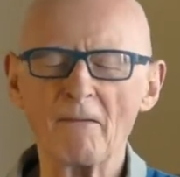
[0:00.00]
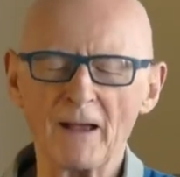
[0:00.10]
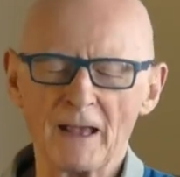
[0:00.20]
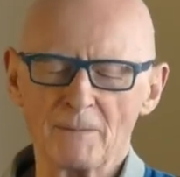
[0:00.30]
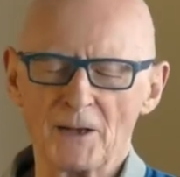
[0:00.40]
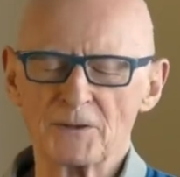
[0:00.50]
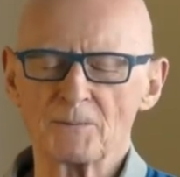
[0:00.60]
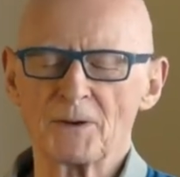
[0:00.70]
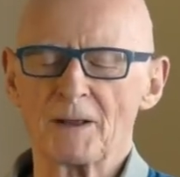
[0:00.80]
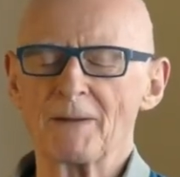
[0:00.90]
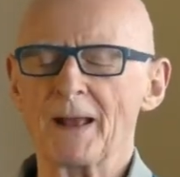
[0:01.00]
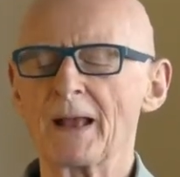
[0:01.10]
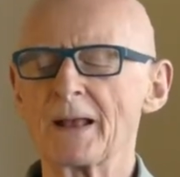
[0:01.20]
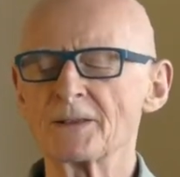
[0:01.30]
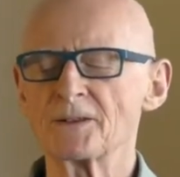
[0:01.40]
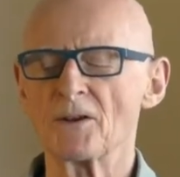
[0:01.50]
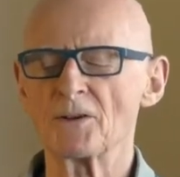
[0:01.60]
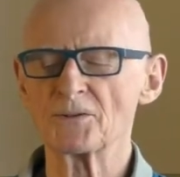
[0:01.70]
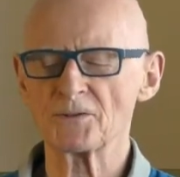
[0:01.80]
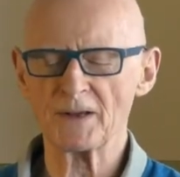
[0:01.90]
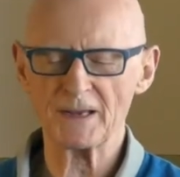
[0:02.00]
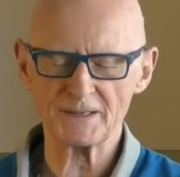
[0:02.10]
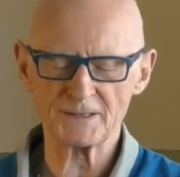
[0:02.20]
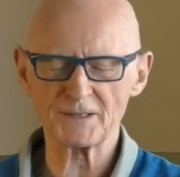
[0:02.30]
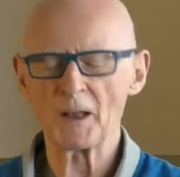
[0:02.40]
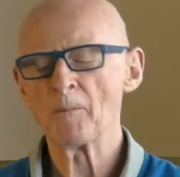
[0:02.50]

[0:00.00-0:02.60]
I imagine putting my hands under his